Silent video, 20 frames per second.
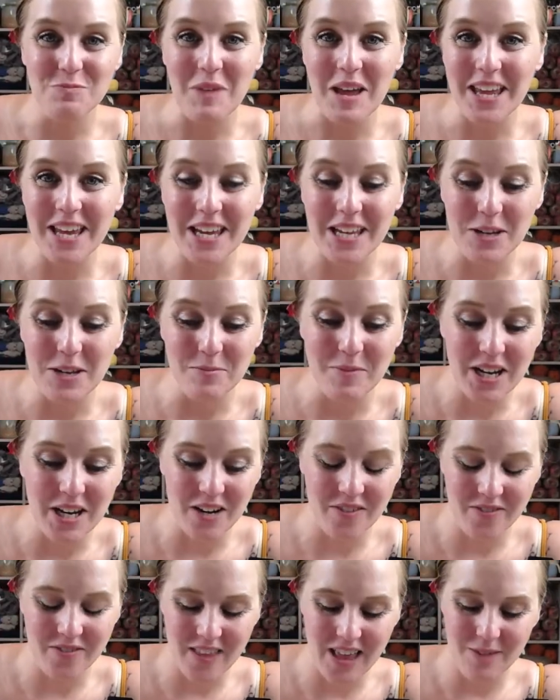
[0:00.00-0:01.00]
making any money
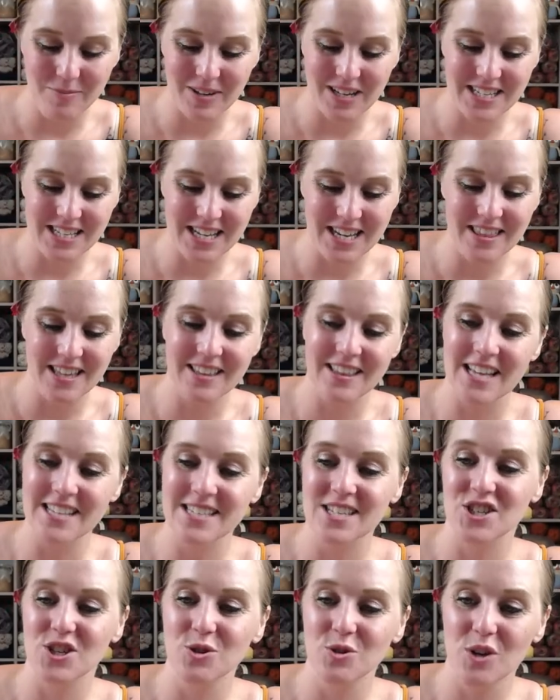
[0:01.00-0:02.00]
off of that, because I think
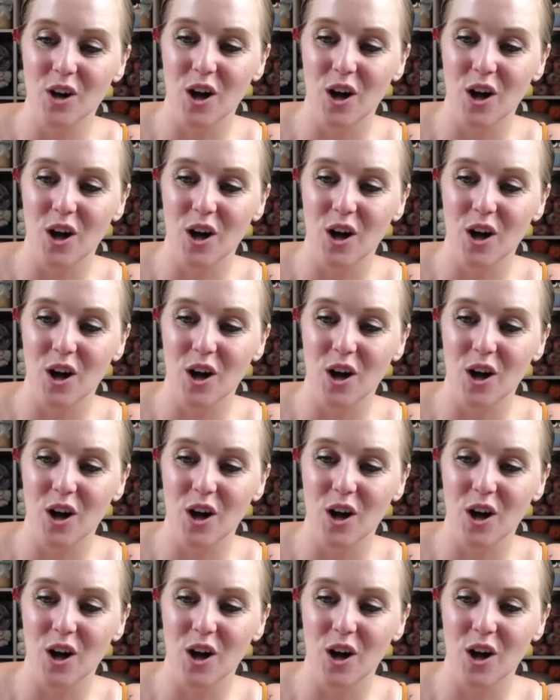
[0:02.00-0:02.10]
that's a two